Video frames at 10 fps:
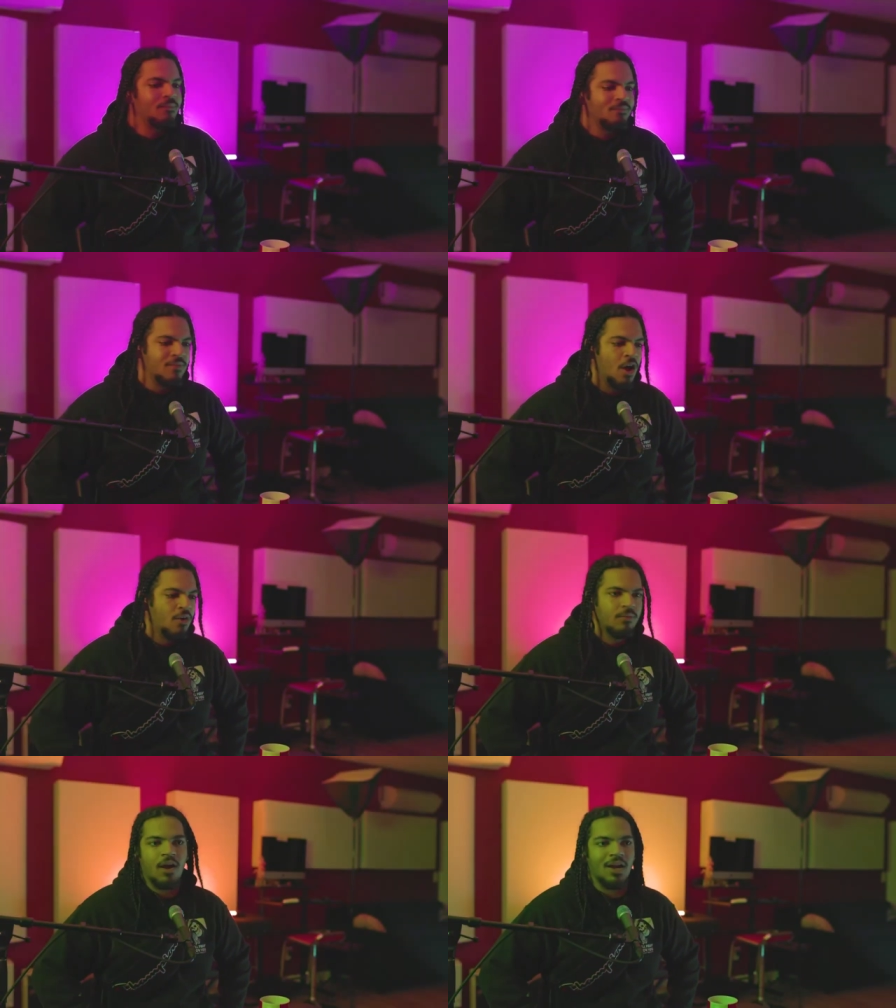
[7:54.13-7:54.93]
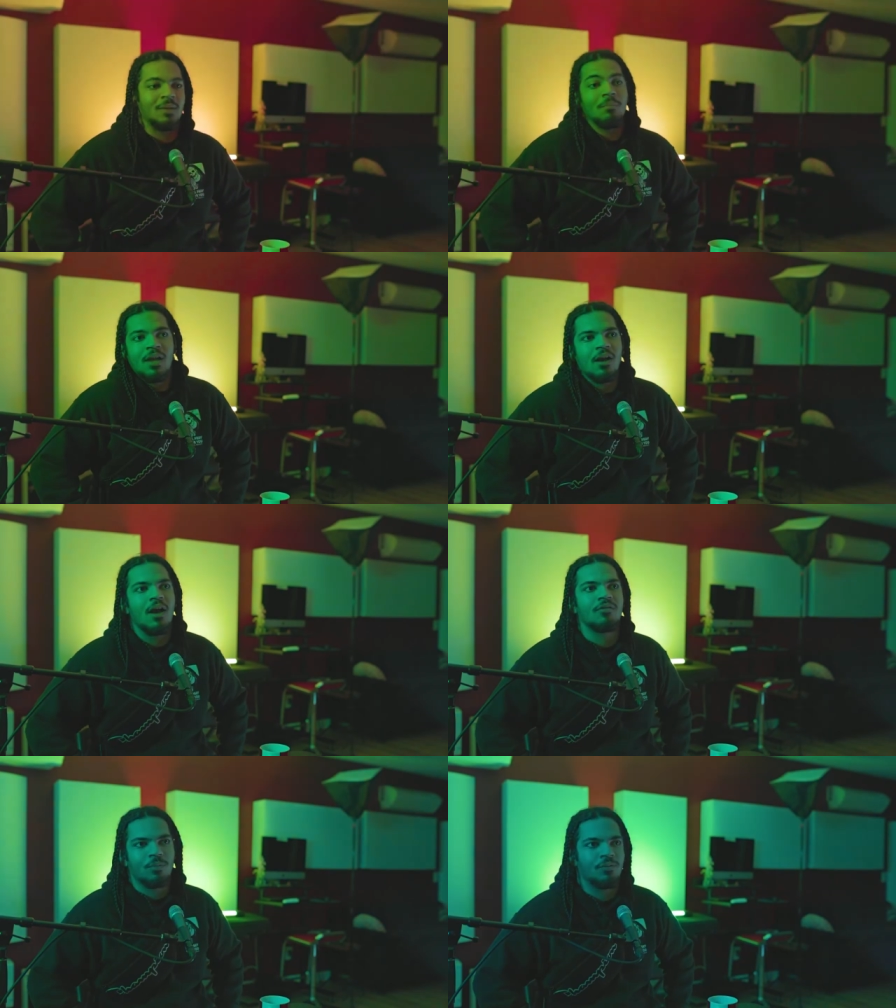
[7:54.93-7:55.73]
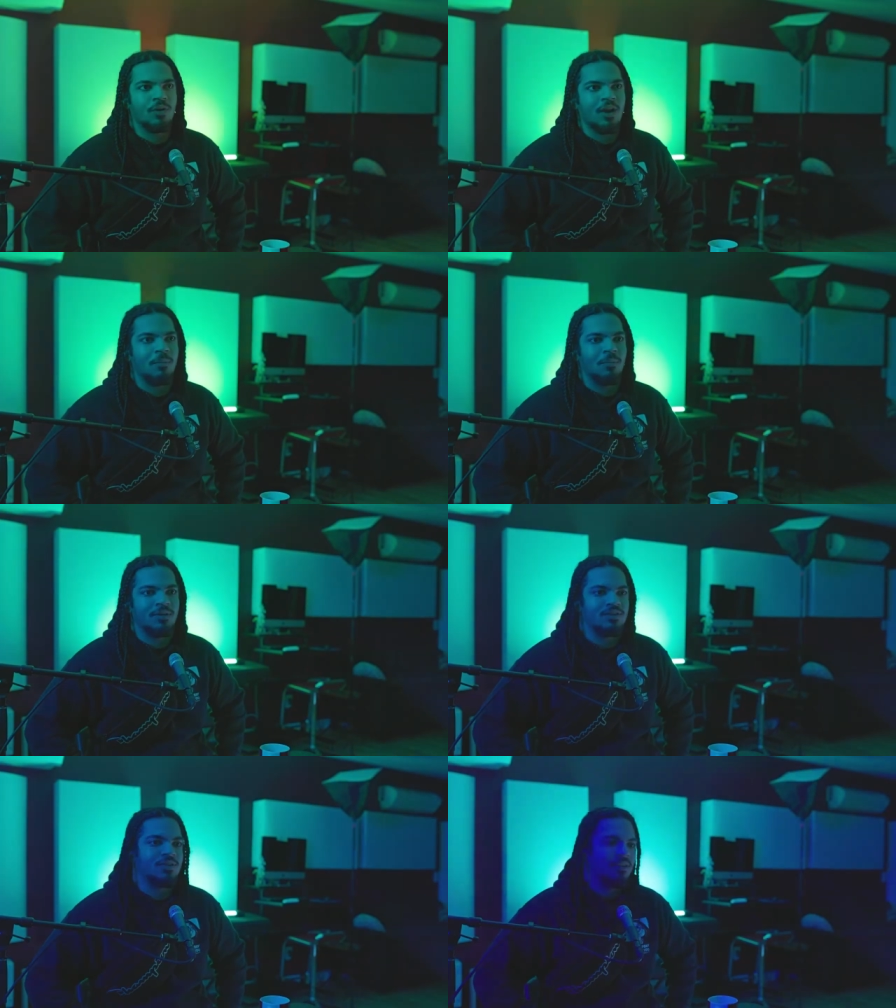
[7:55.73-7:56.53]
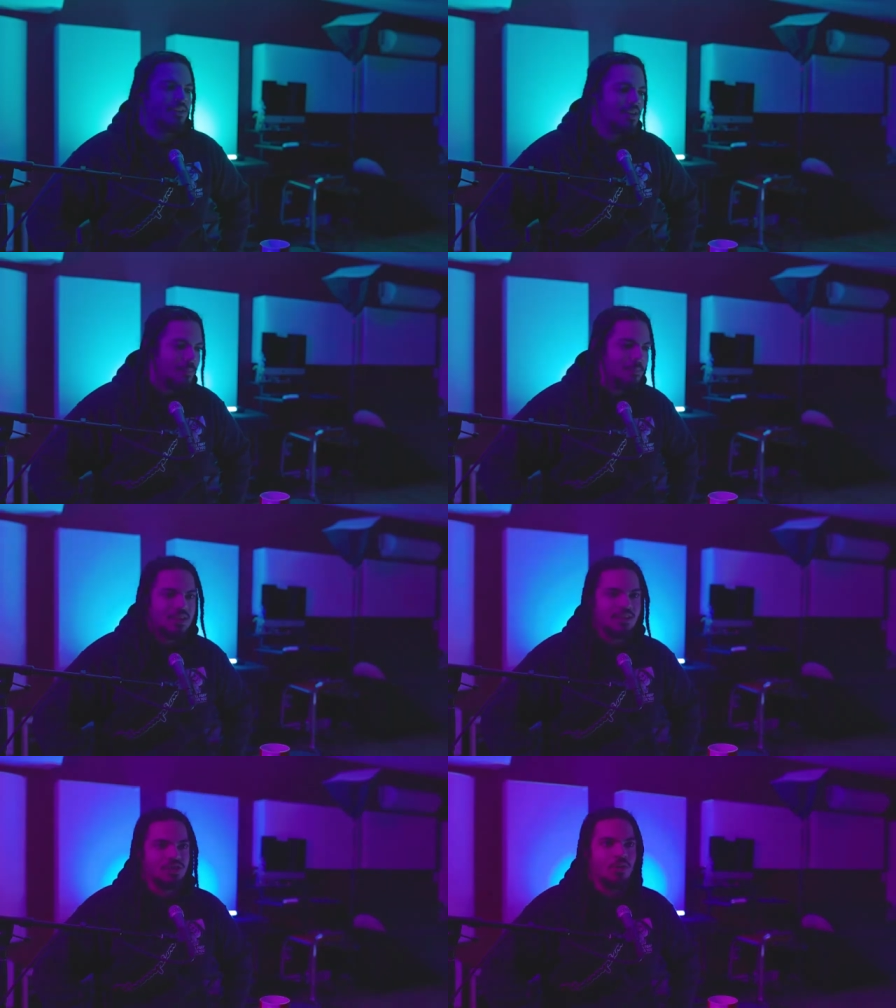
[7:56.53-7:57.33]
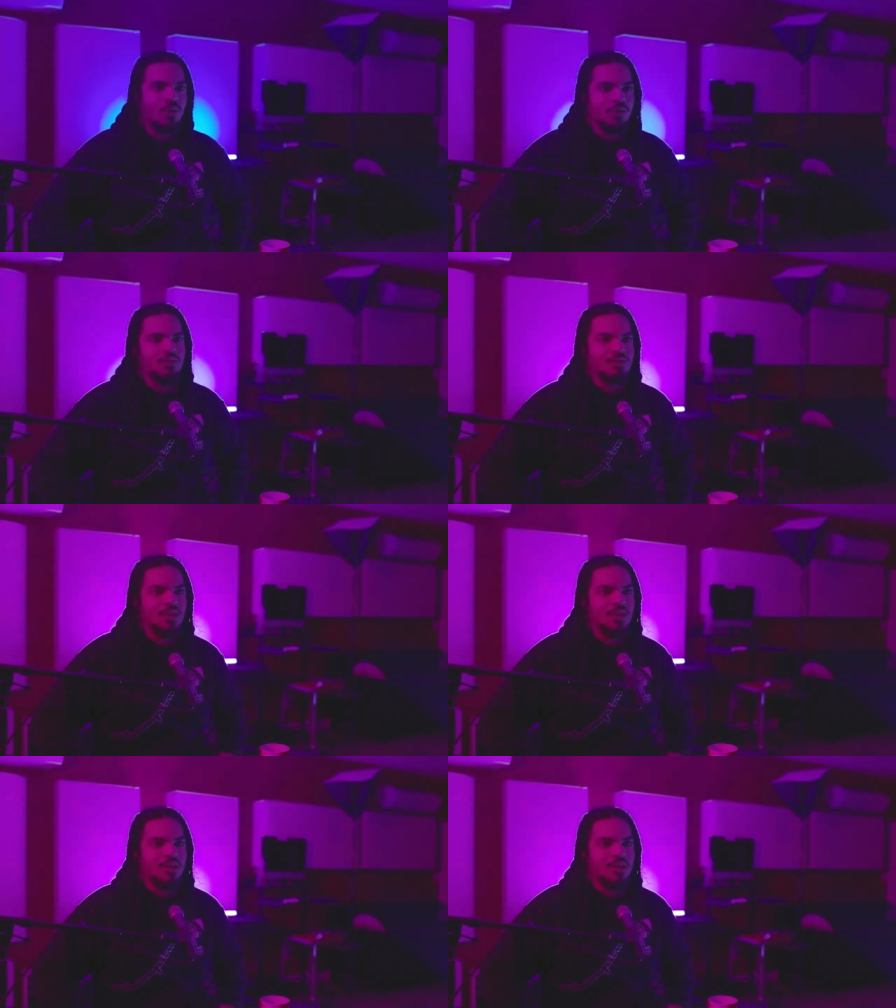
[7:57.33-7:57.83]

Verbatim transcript: No. All right, then be uncomfortable for a couple months right. to meet uh, this goal that you set.